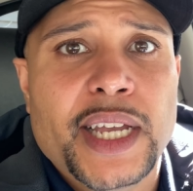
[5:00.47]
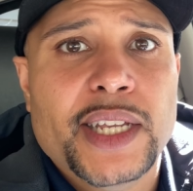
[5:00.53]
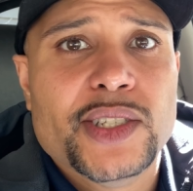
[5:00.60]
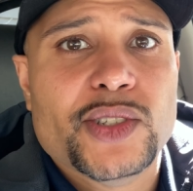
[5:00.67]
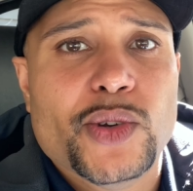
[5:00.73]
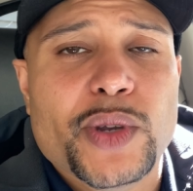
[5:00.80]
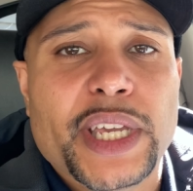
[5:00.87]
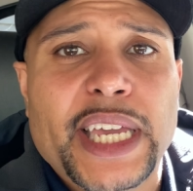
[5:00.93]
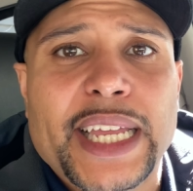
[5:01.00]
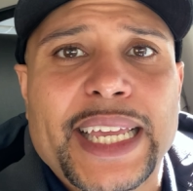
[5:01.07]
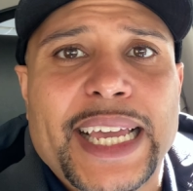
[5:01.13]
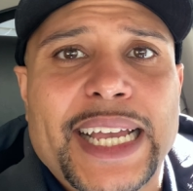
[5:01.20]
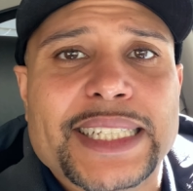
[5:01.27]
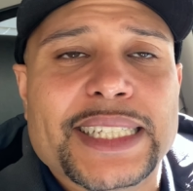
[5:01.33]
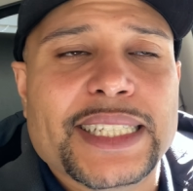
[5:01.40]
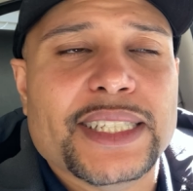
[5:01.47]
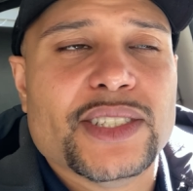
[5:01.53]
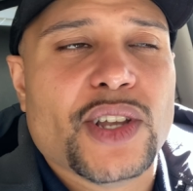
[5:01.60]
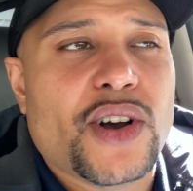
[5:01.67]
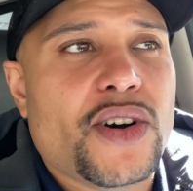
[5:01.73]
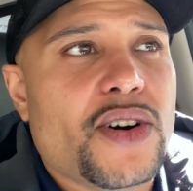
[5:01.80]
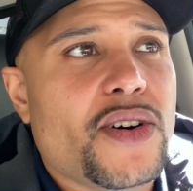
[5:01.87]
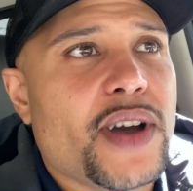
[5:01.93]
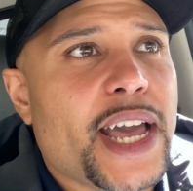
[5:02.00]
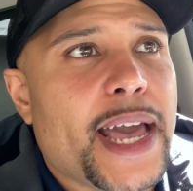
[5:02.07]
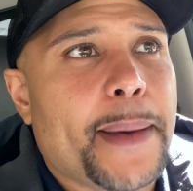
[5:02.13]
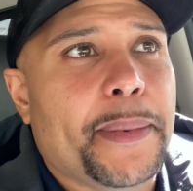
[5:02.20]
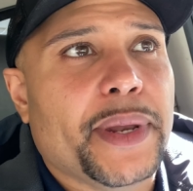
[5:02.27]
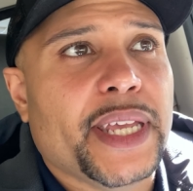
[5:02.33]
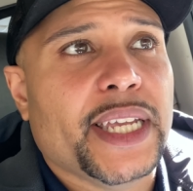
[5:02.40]
So again, guys, this is all
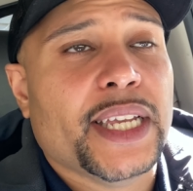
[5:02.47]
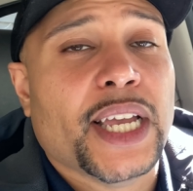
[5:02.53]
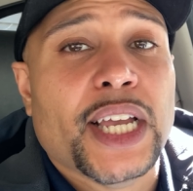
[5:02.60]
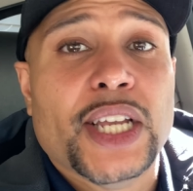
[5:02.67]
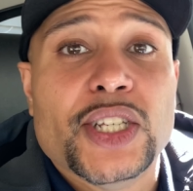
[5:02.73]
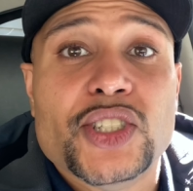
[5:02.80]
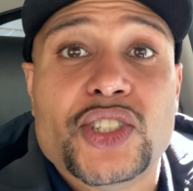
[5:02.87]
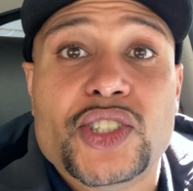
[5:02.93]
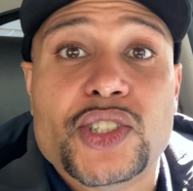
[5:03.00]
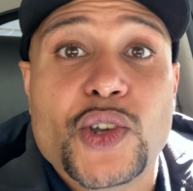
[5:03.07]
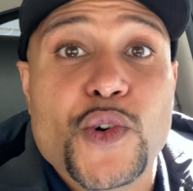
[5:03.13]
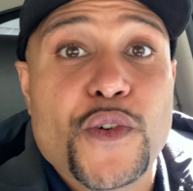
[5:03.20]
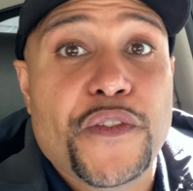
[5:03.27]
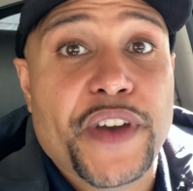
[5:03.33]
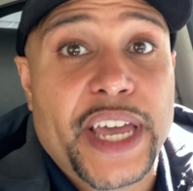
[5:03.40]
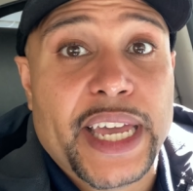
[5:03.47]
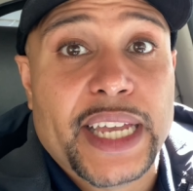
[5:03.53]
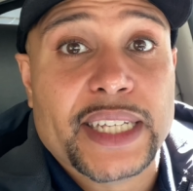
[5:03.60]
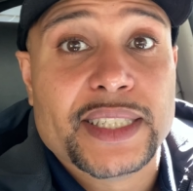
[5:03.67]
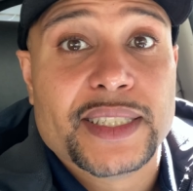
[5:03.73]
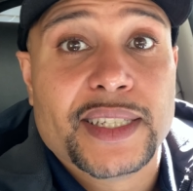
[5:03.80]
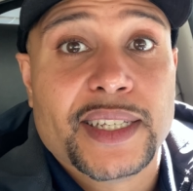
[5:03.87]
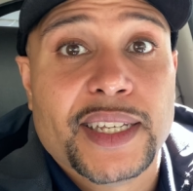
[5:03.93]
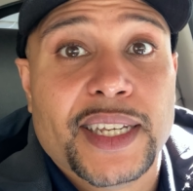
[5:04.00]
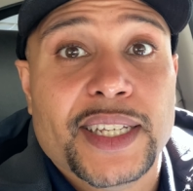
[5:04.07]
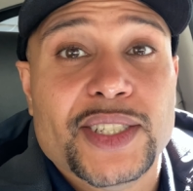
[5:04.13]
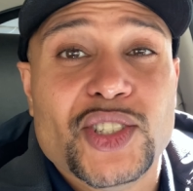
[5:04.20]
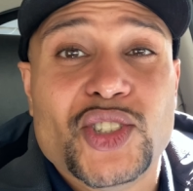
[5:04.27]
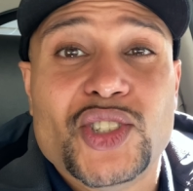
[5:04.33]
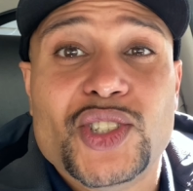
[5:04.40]
happening so fast
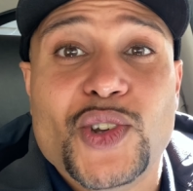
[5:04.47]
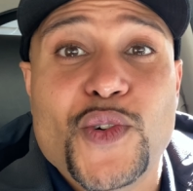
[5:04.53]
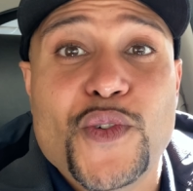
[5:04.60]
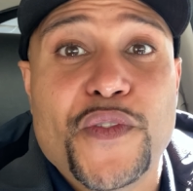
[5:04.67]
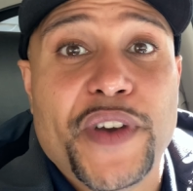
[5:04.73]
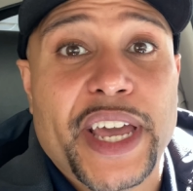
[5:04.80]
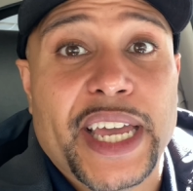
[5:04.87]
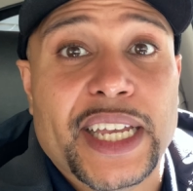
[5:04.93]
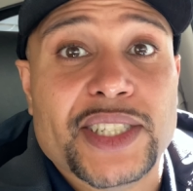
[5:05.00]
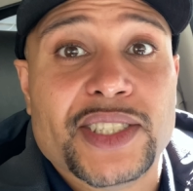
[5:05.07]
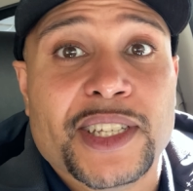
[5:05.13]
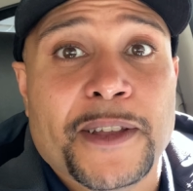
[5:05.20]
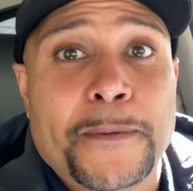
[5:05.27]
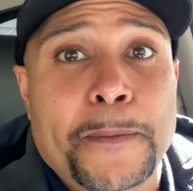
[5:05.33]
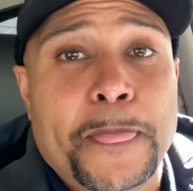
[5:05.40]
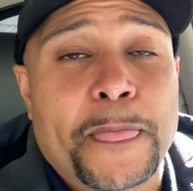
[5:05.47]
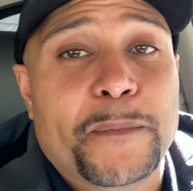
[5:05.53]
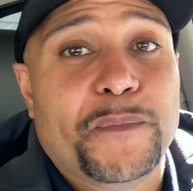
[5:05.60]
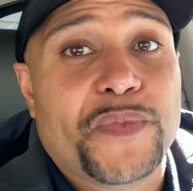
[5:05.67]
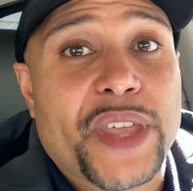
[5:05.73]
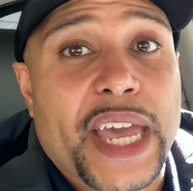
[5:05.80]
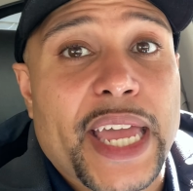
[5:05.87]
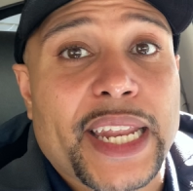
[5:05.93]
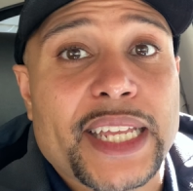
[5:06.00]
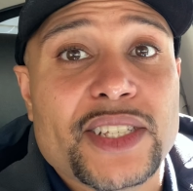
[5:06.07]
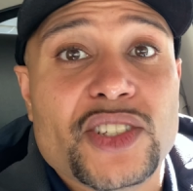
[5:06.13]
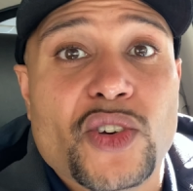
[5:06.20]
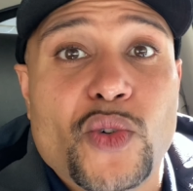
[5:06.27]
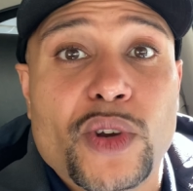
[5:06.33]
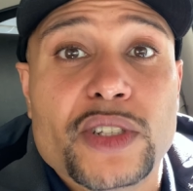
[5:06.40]
so fast that it's
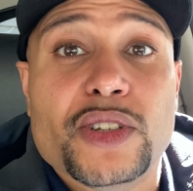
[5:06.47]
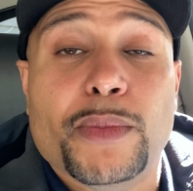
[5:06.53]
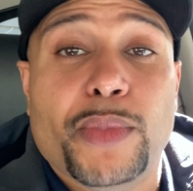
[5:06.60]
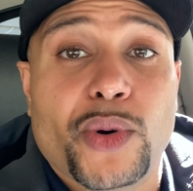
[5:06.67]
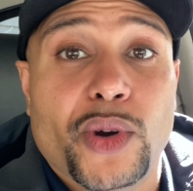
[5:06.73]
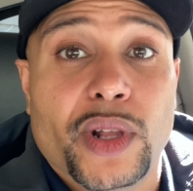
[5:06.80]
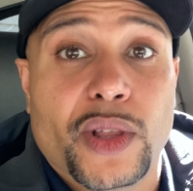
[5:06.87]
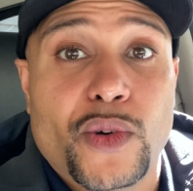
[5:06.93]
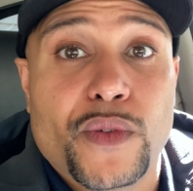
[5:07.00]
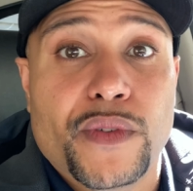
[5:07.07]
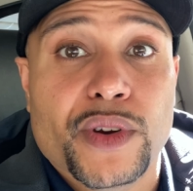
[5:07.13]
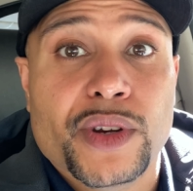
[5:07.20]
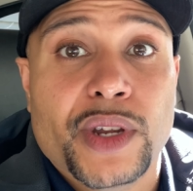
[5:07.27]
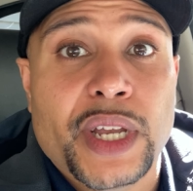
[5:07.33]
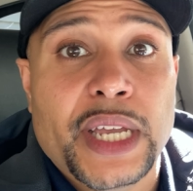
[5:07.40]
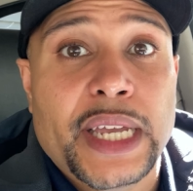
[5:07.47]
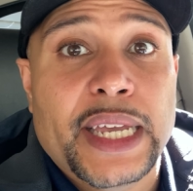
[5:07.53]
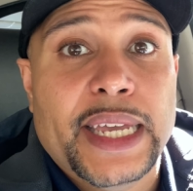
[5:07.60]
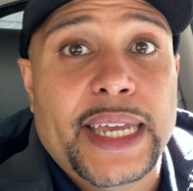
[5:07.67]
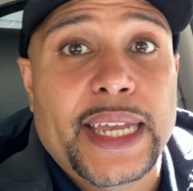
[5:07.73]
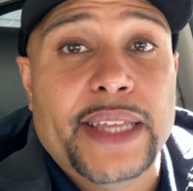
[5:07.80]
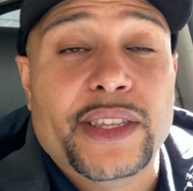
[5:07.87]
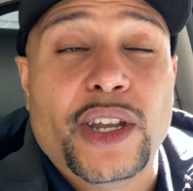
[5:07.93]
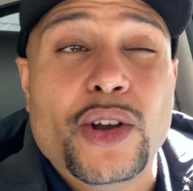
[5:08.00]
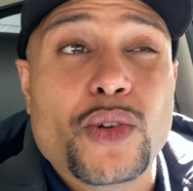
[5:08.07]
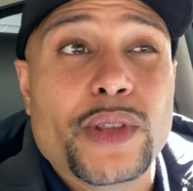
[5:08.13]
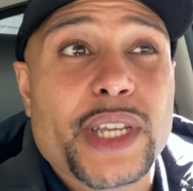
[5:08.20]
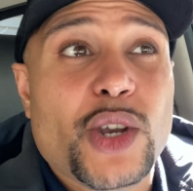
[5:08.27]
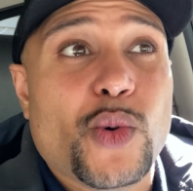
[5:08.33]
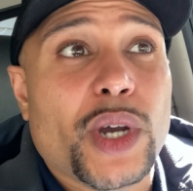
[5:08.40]
going to boil over. And the
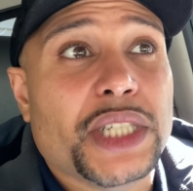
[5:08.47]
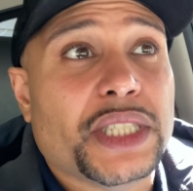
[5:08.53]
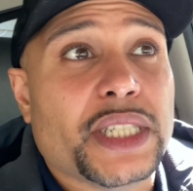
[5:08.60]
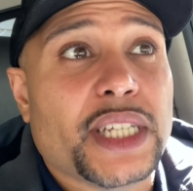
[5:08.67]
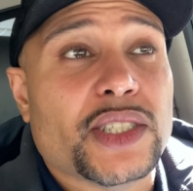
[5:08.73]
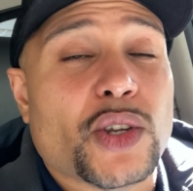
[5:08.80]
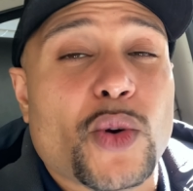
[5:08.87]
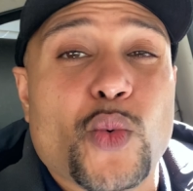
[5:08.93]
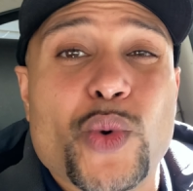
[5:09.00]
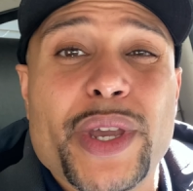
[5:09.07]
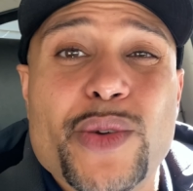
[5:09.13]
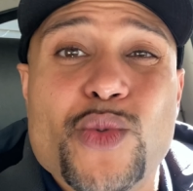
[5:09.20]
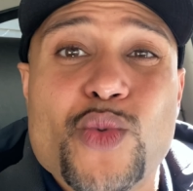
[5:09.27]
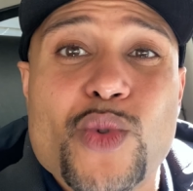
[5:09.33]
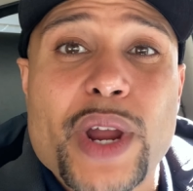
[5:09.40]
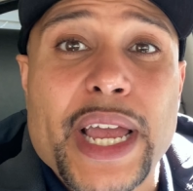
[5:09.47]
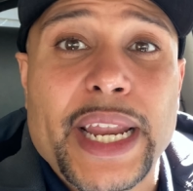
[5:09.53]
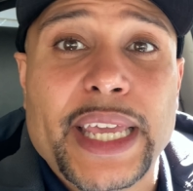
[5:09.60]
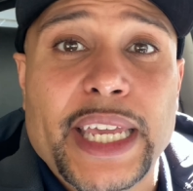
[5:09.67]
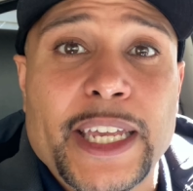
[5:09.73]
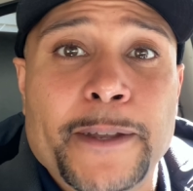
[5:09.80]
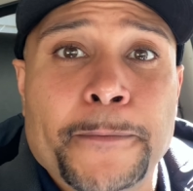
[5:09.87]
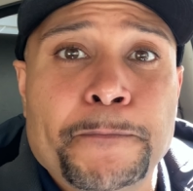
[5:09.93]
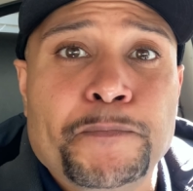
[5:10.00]
only question is, are we ready